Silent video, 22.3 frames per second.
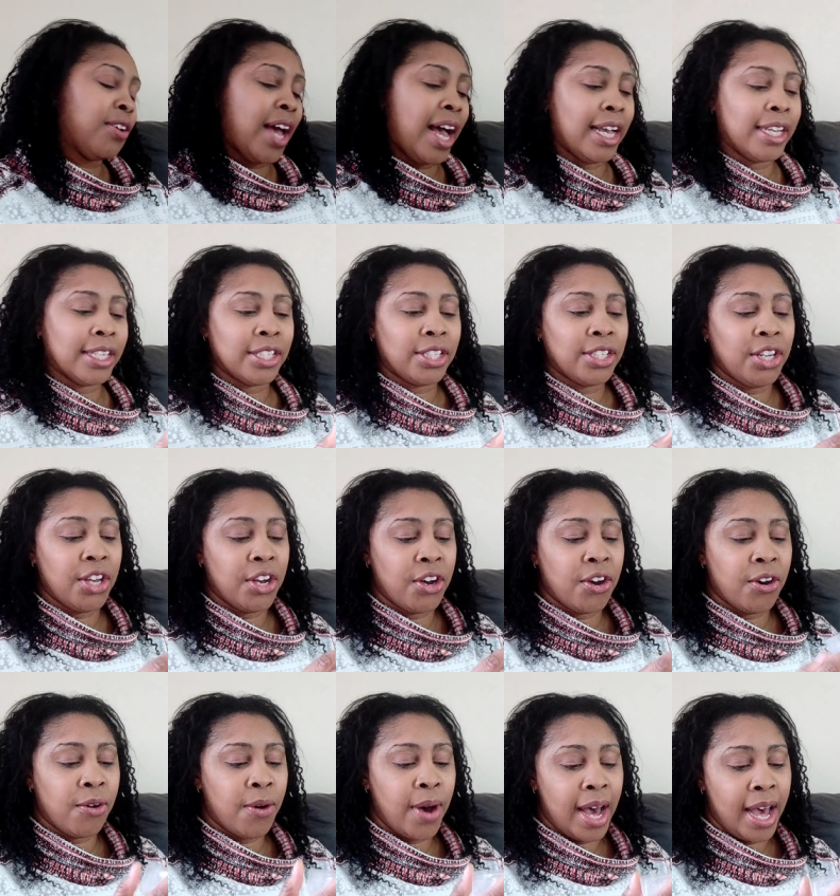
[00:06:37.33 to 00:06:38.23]
You guys
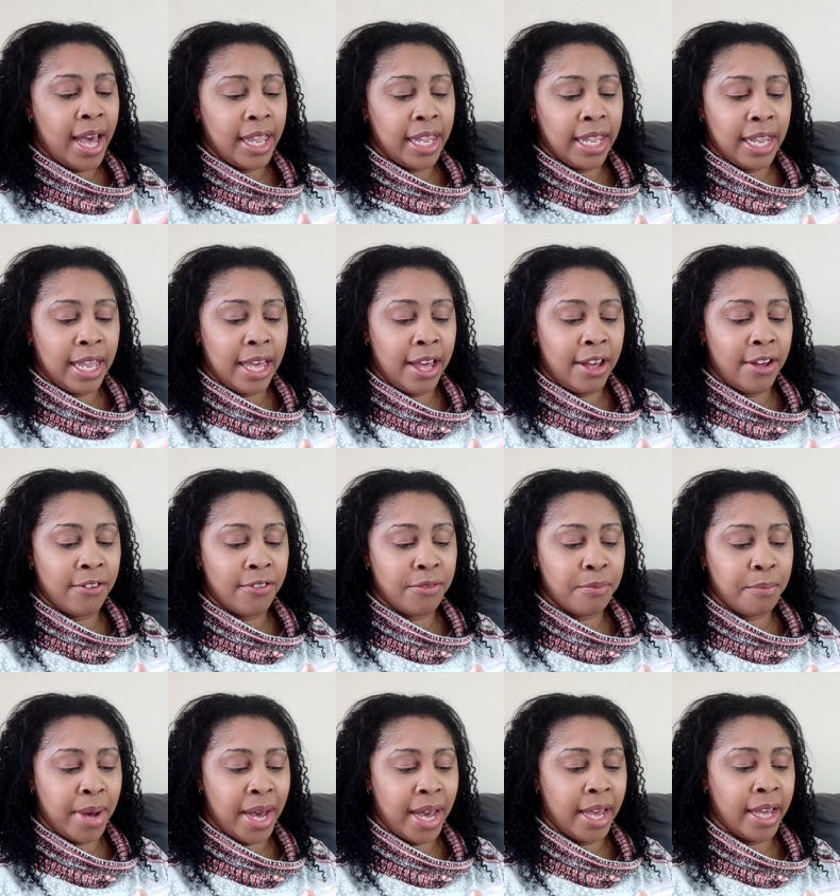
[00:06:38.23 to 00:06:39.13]
know I
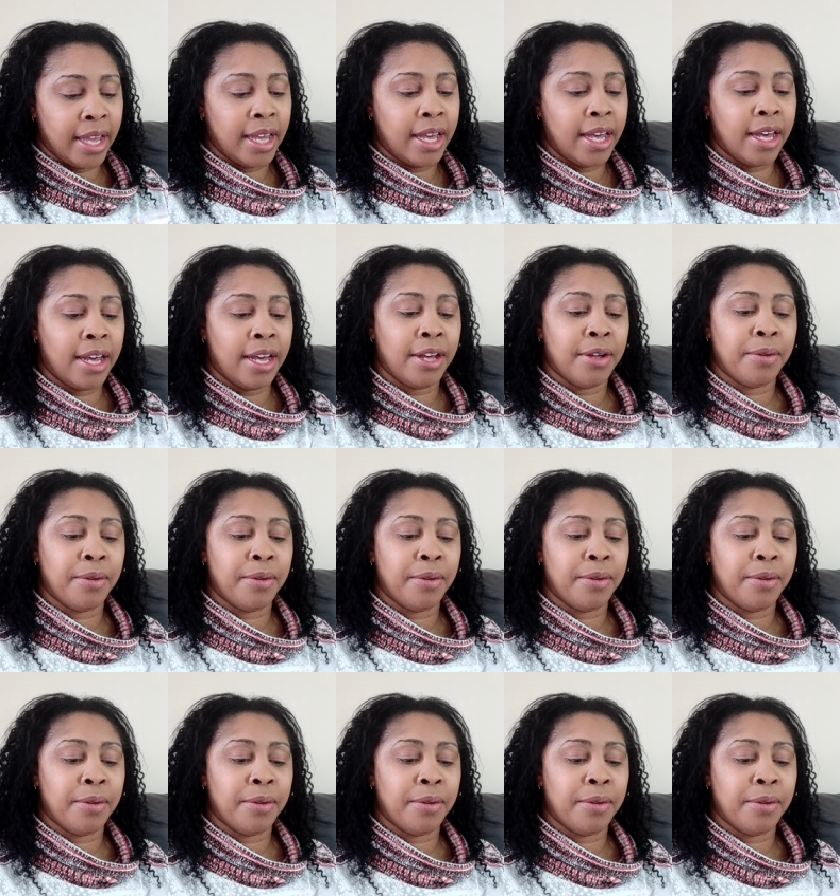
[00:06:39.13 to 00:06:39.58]
love my